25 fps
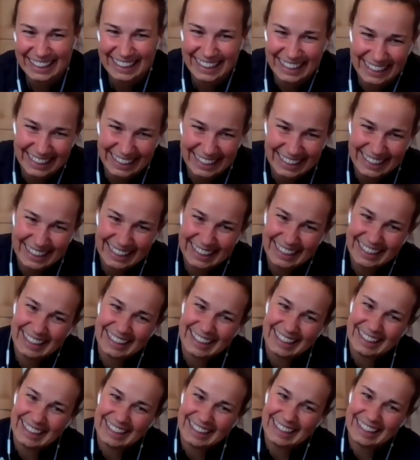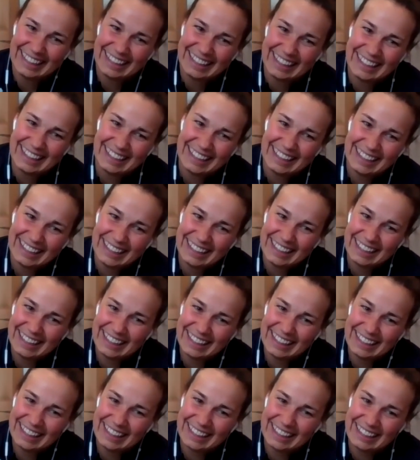
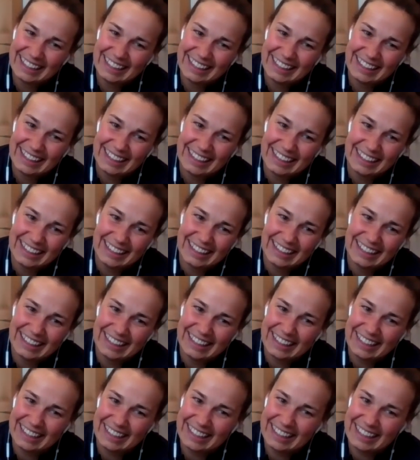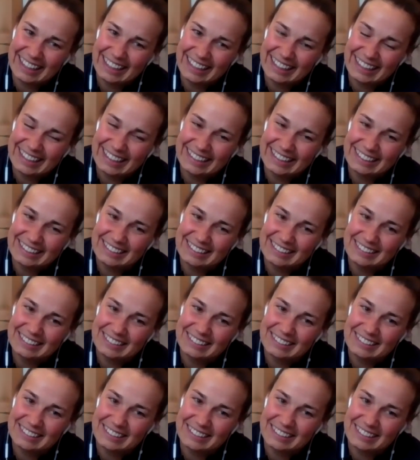
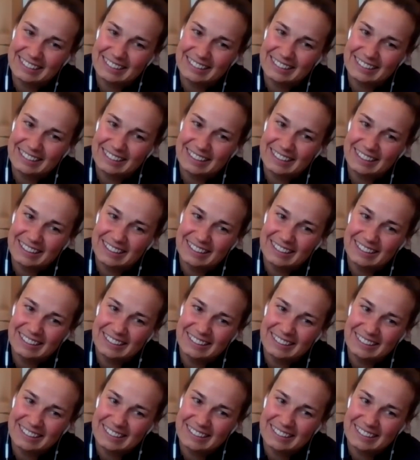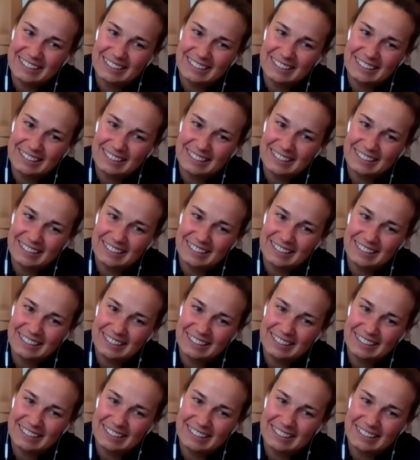
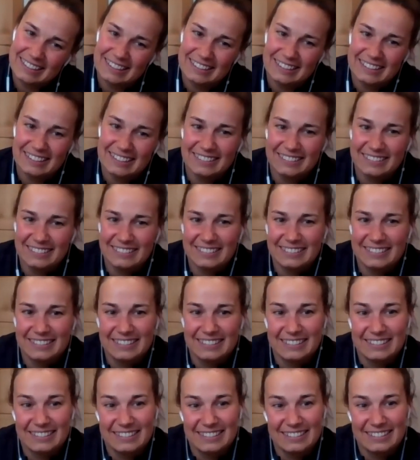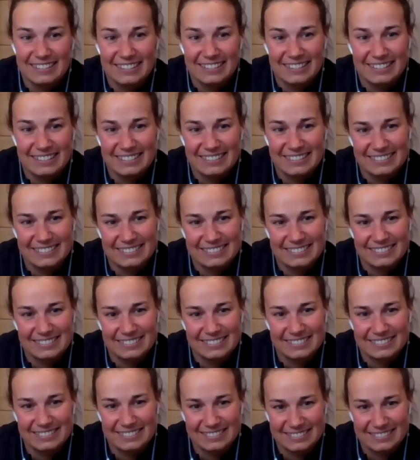[no speech]